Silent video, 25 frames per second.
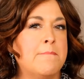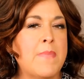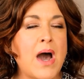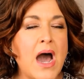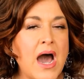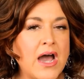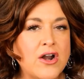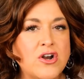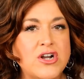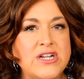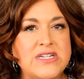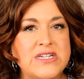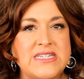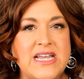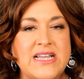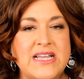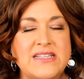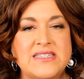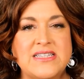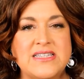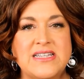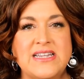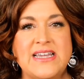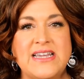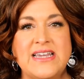moderate
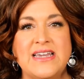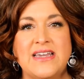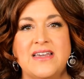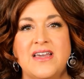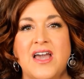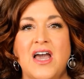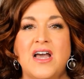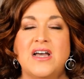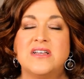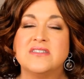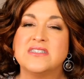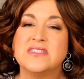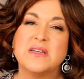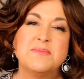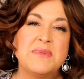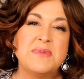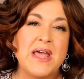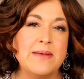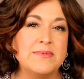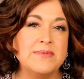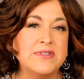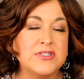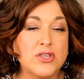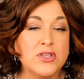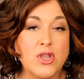density,
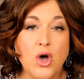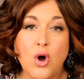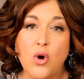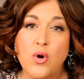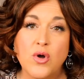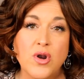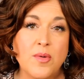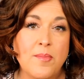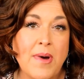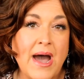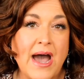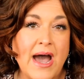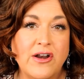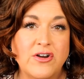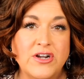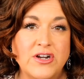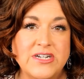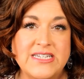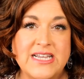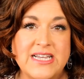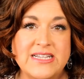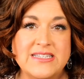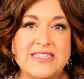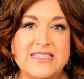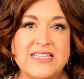sometimes low to
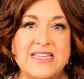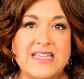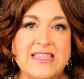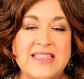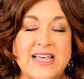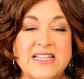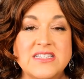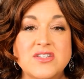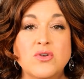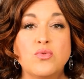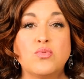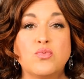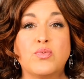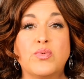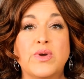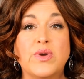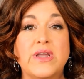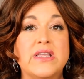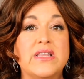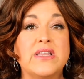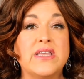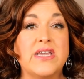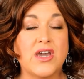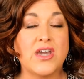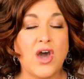moderate density. That's a
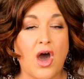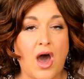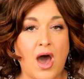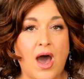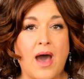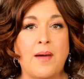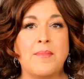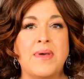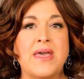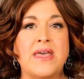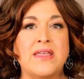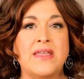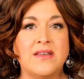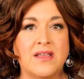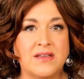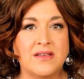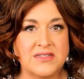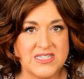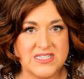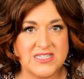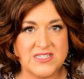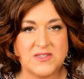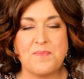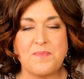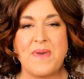really common
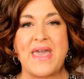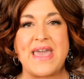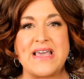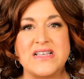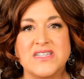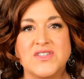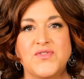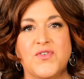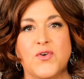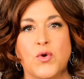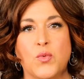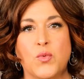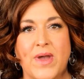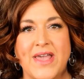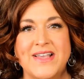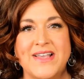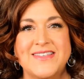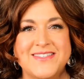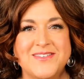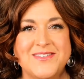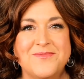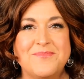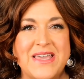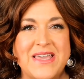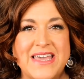space for
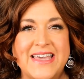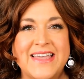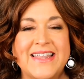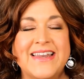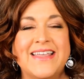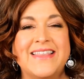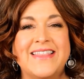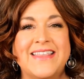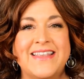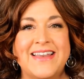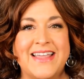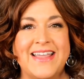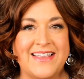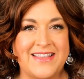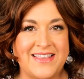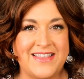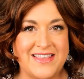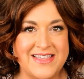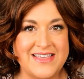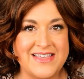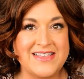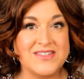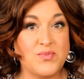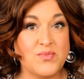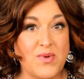wigs to be in, in,
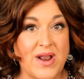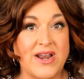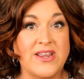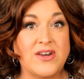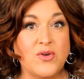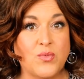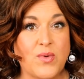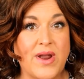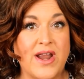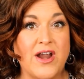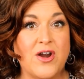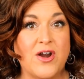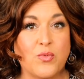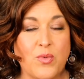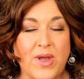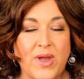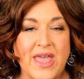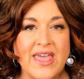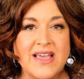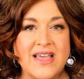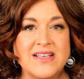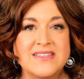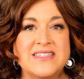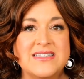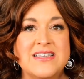in these ready-to-wear
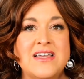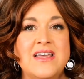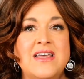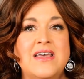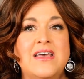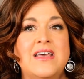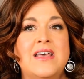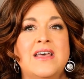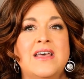wigs.